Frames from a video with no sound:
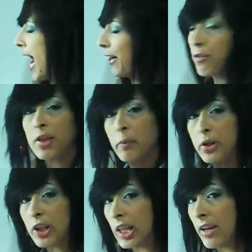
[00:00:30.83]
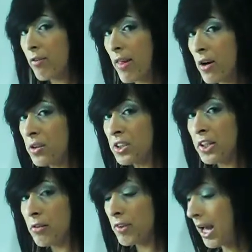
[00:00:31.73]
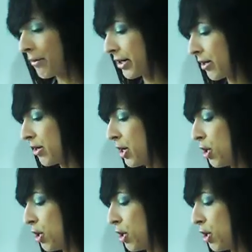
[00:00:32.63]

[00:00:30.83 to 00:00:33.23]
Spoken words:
I don't think we could live without coconut flour.